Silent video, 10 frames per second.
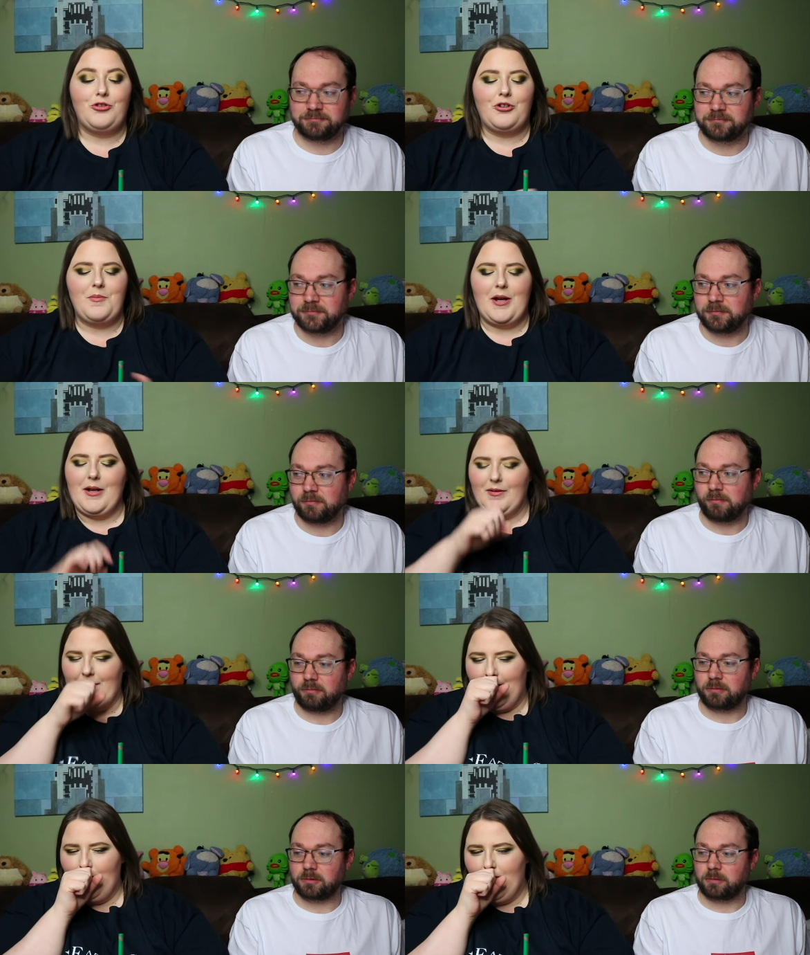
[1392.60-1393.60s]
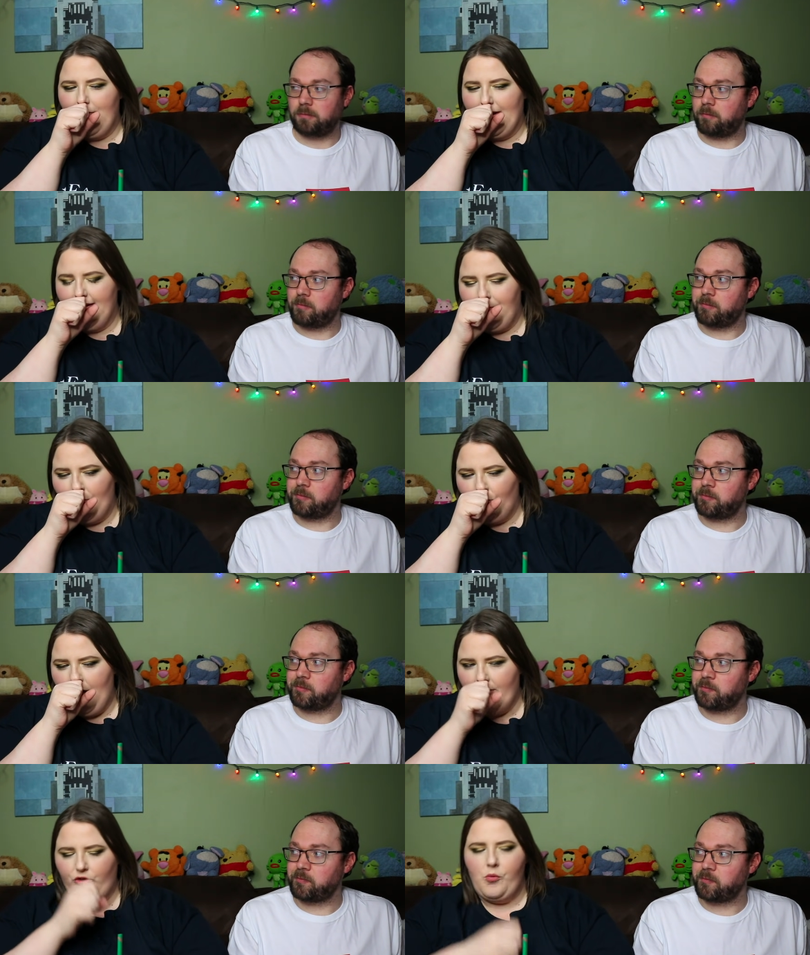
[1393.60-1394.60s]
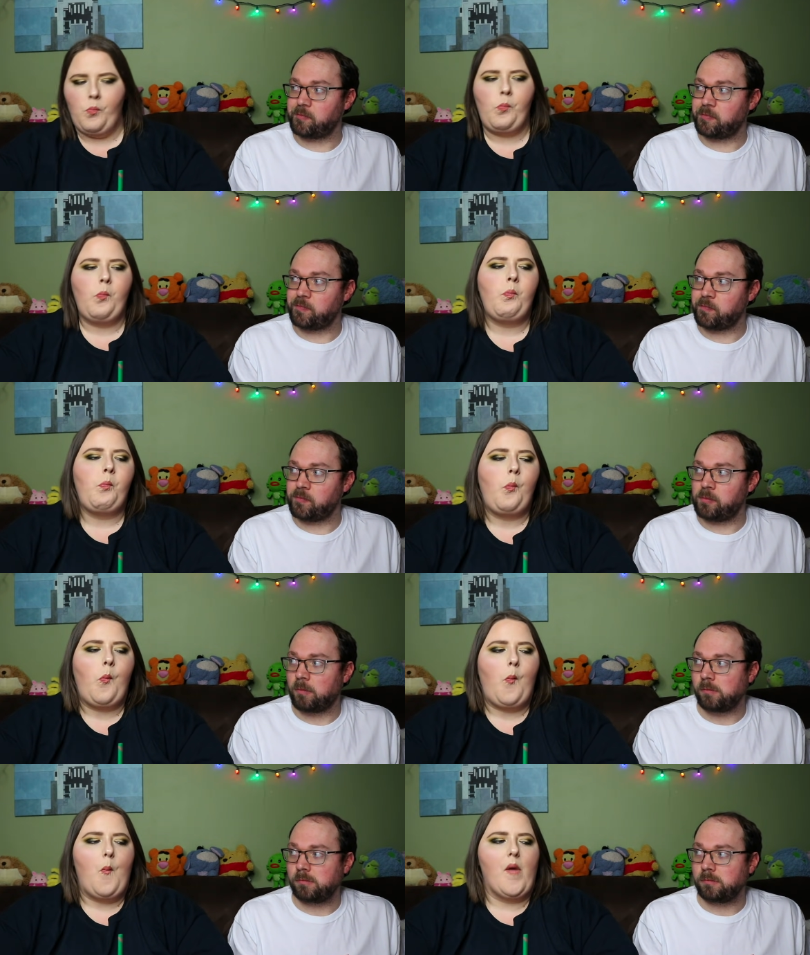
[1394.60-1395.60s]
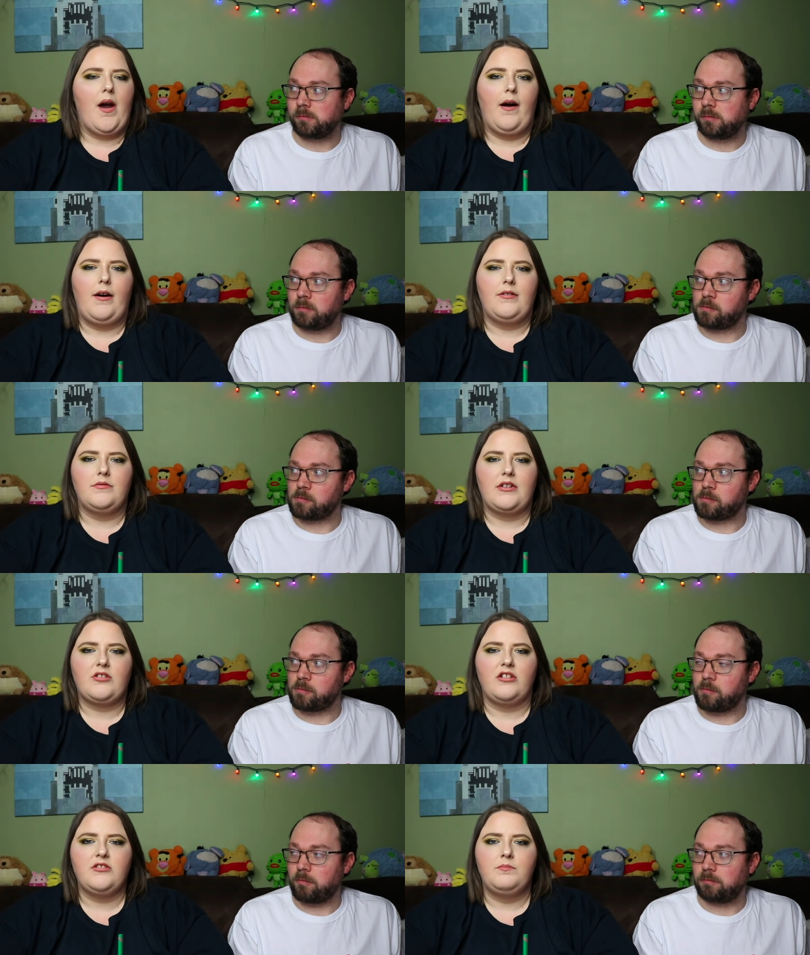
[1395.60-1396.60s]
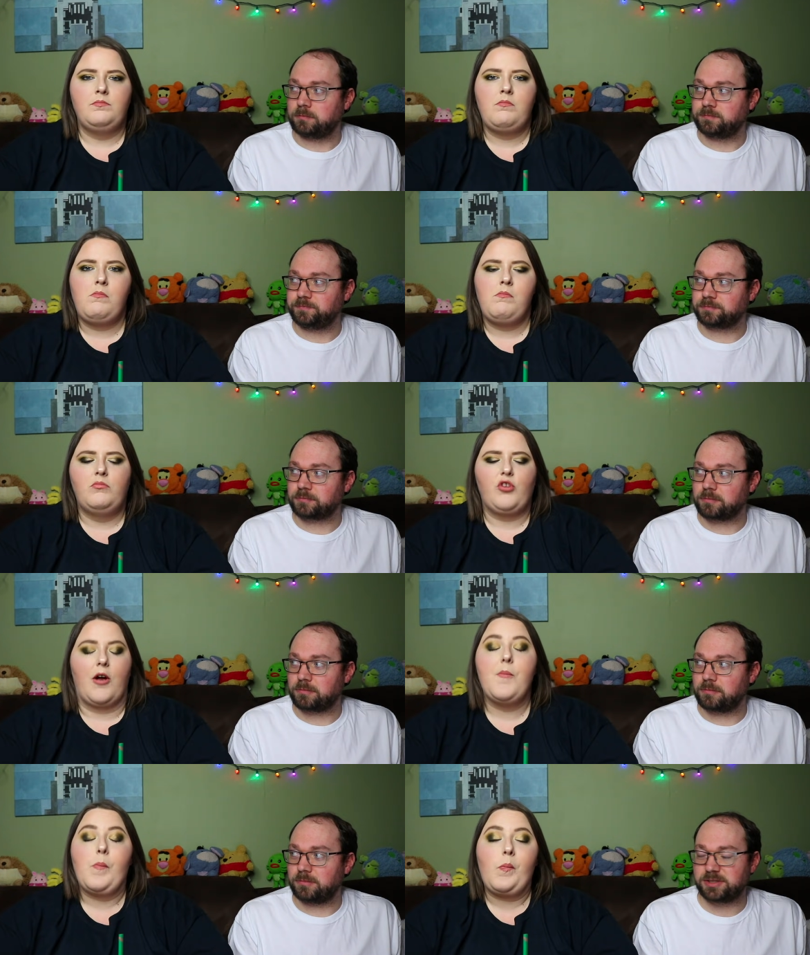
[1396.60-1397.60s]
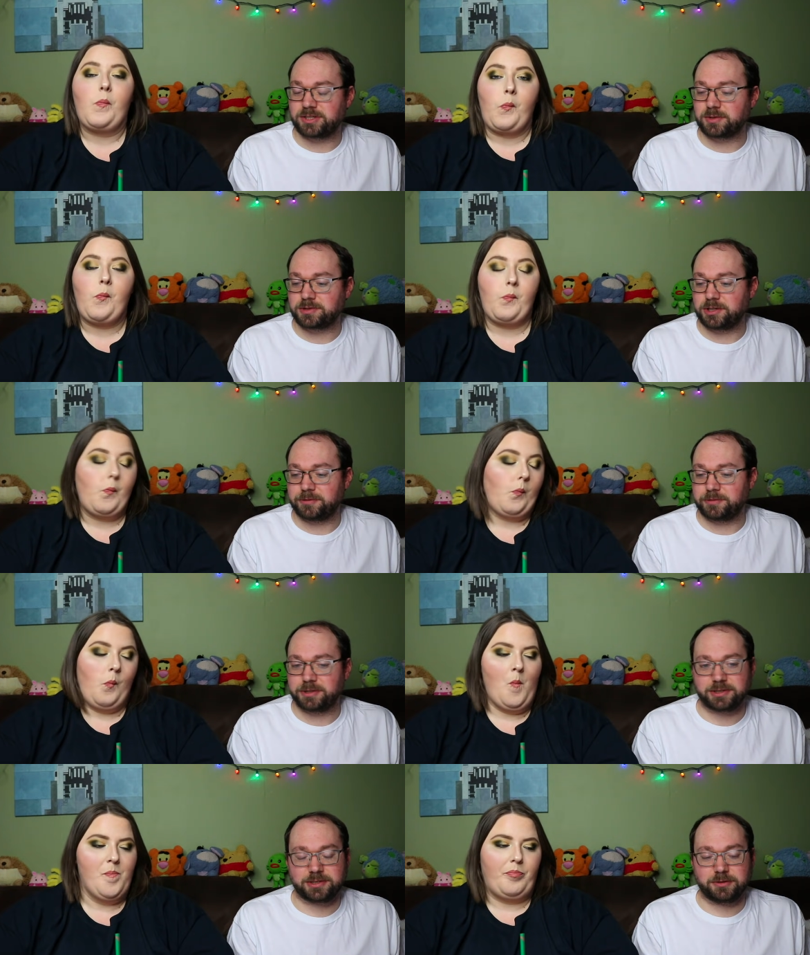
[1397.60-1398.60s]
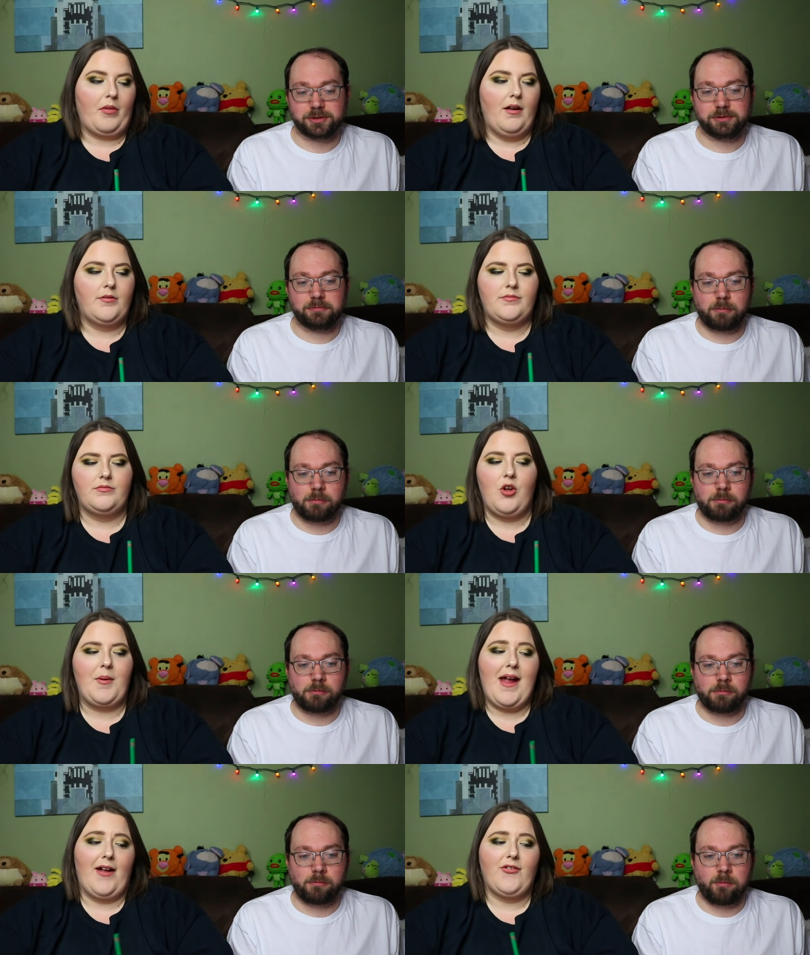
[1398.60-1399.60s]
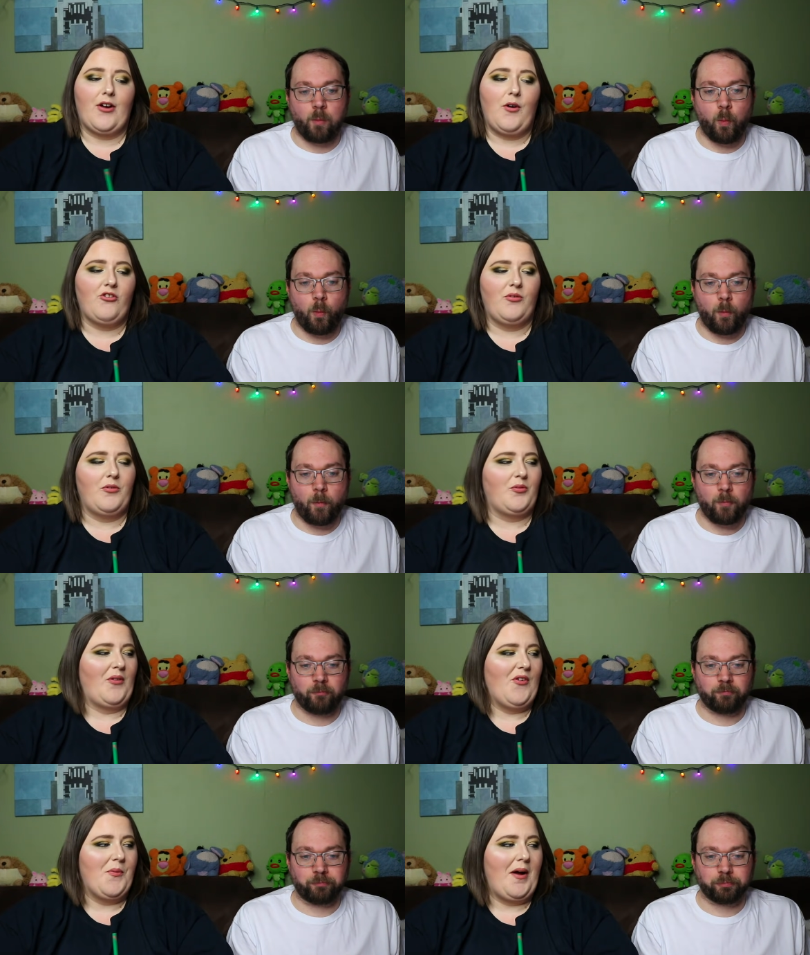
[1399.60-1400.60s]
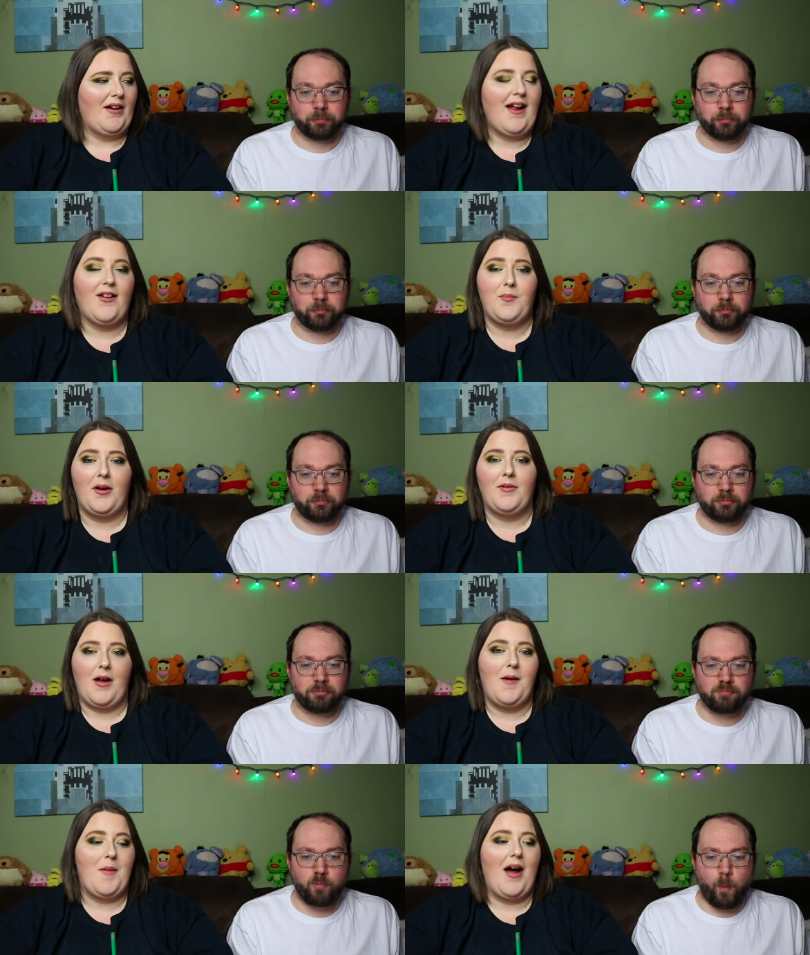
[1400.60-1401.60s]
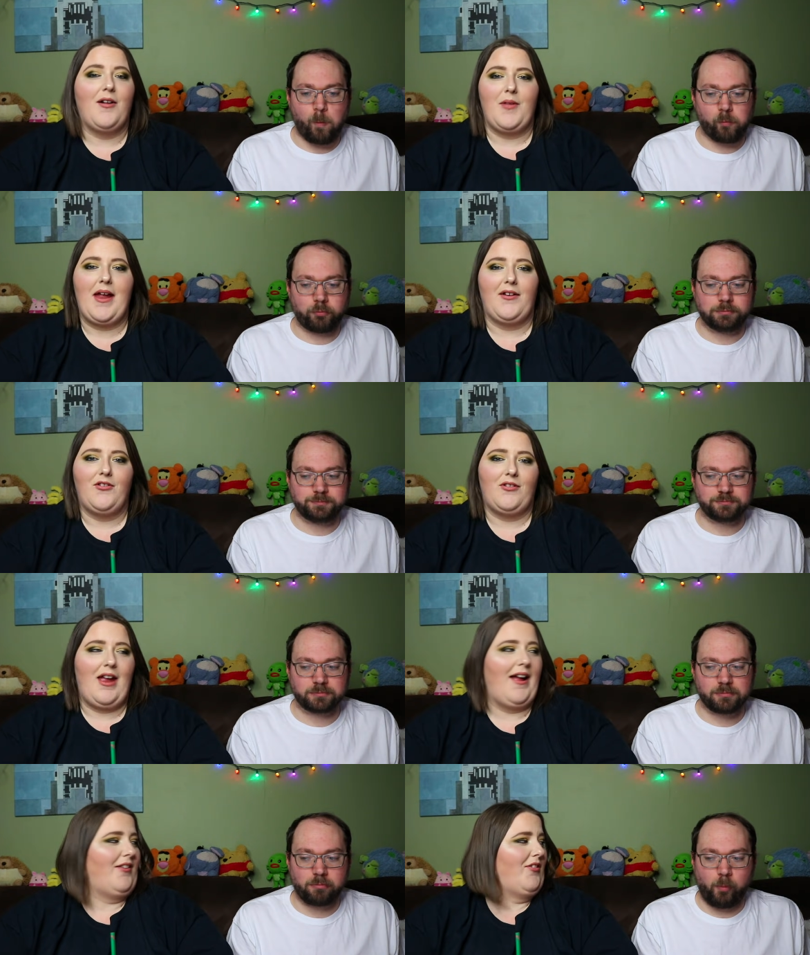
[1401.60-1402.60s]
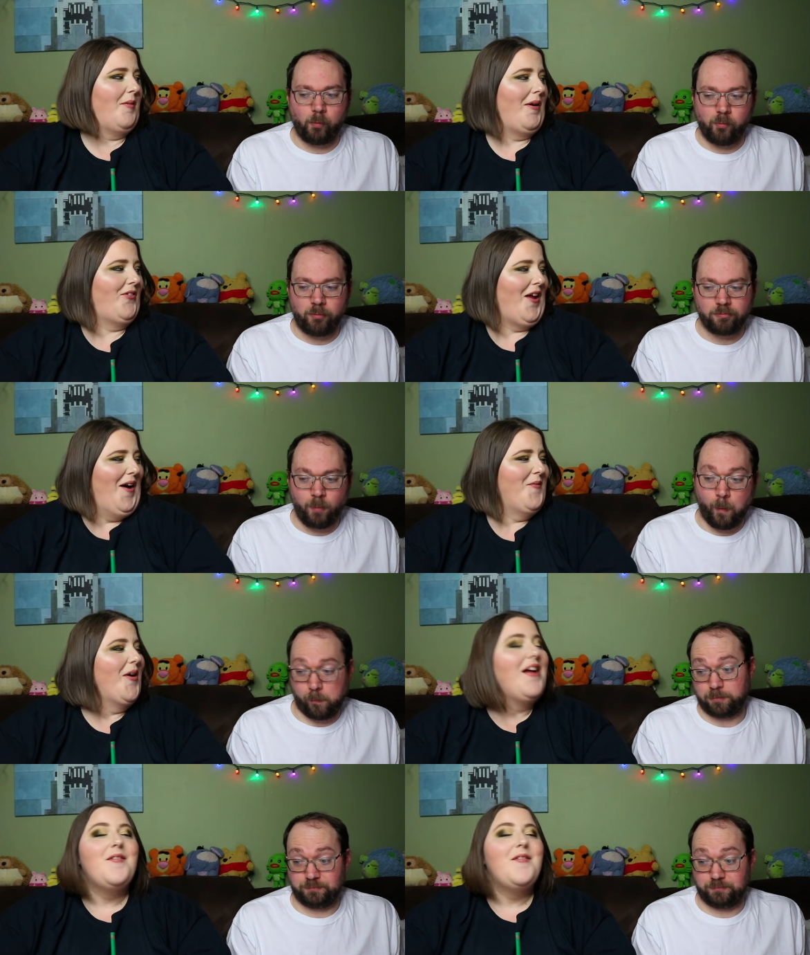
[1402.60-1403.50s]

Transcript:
Speaker 1: two comedians, and they usually have like a special guest, and it's awesome. So it's so stupid, but it's Nobody asked that question. What's my favorite podcast? But um, I'll ask it myself.